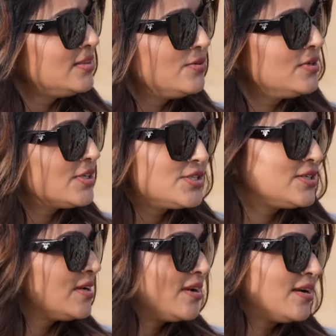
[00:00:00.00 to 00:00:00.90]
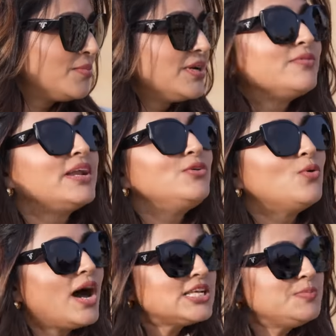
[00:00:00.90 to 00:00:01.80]
Athra odu kashtamilla. But when
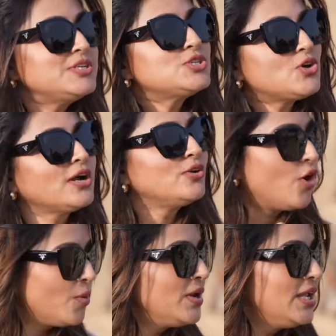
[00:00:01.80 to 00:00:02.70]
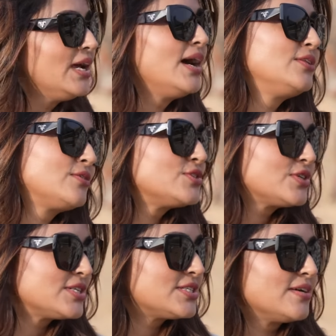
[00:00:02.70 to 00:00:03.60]
you ask me to talk normally, adu
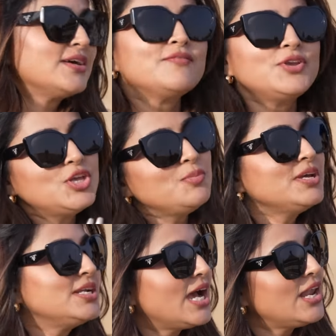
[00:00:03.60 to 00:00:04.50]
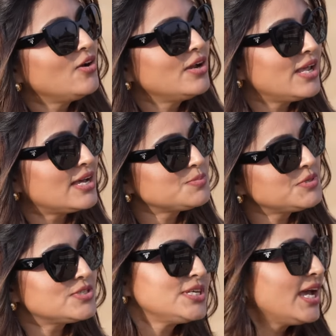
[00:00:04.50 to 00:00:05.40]
korchu kashtam. When you give me a dialogue and you
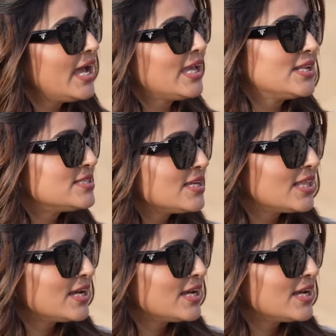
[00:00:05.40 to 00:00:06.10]
ask me to say, I can say